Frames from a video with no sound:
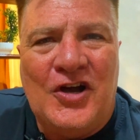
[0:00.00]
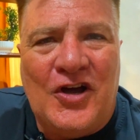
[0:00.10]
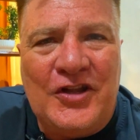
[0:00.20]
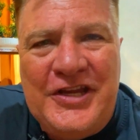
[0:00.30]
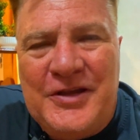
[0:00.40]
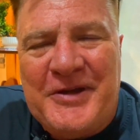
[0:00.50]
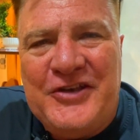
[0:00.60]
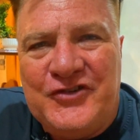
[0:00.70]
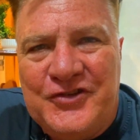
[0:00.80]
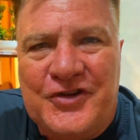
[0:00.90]
all league
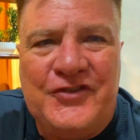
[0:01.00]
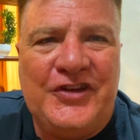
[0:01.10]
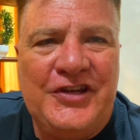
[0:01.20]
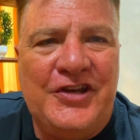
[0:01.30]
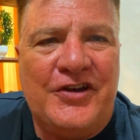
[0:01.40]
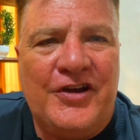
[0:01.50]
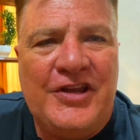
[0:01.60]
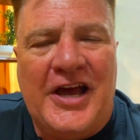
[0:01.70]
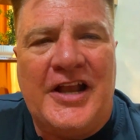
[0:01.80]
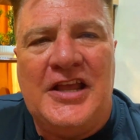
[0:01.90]
my junior and senior year,
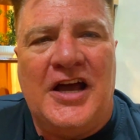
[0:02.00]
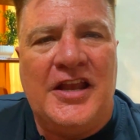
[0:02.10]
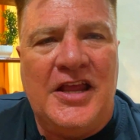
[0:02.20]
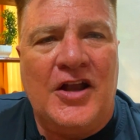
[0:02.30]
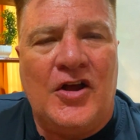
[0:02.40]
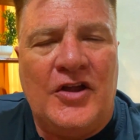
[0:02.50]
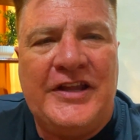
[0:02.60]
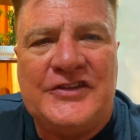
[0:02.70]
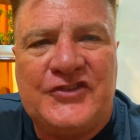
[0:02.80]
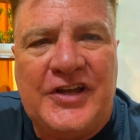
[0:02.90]
yada, yada, yada, all
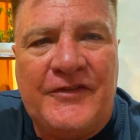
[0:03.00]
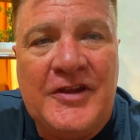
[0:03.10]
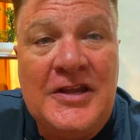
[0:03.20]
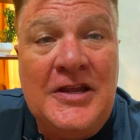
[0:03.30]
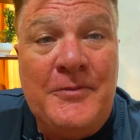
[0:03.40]
that stuff.